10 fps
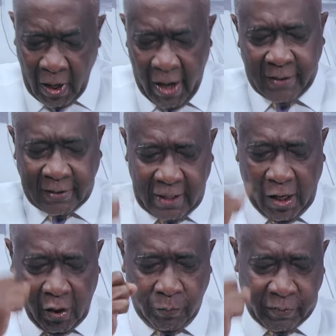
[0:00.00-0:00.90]
and
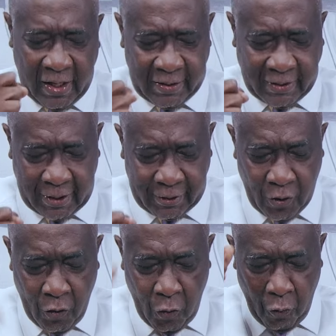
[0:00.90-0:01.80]
circumstances
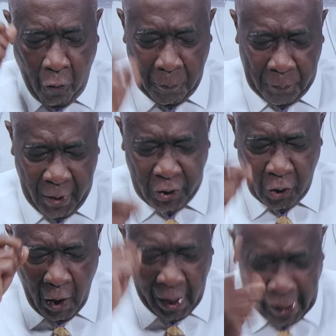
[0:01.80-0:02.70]
will be
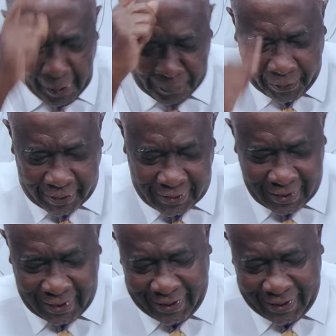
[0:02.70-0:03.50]
your helpers,